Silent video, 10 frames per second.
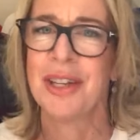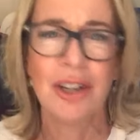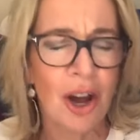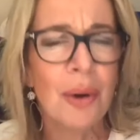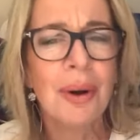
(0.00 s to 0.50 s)

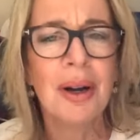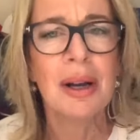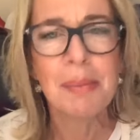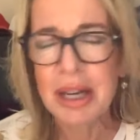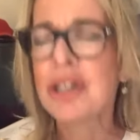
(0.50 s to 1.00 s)
you know,
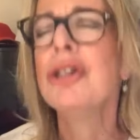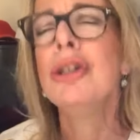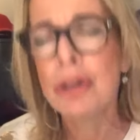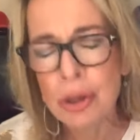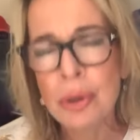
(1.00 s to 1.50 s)
because
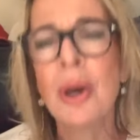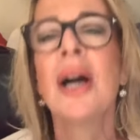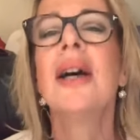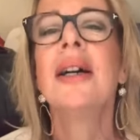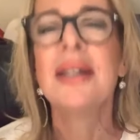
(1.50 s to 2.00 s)
you
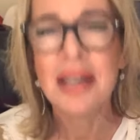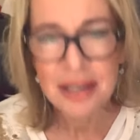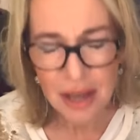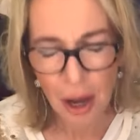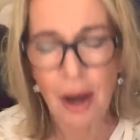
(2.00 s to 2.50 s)

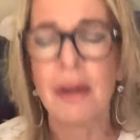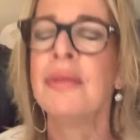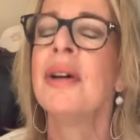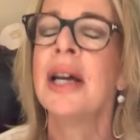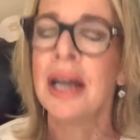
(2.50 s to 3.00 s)

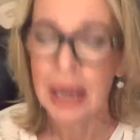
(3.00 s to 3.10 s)
deserve